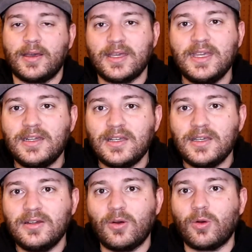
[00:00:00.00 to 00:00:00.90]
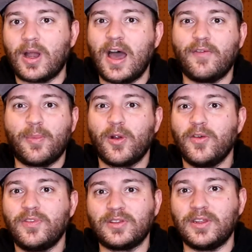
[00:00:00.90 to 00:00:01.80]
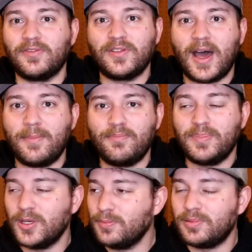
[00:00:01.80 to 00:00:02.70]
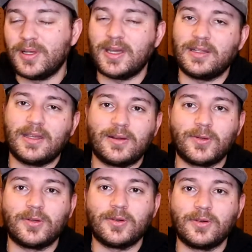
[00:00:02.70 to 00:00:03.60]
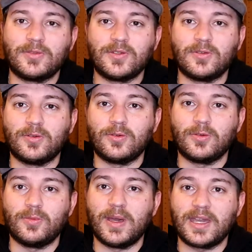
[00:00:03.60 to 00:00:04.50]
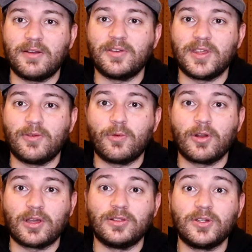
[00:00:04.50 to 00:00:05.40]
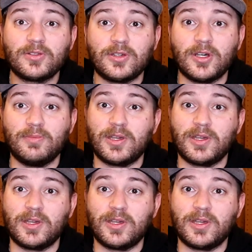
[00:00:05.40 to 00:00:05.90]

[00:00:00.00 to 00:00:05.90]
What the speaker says: heated or have a perfectly flat build plate in order to make everything work and look good,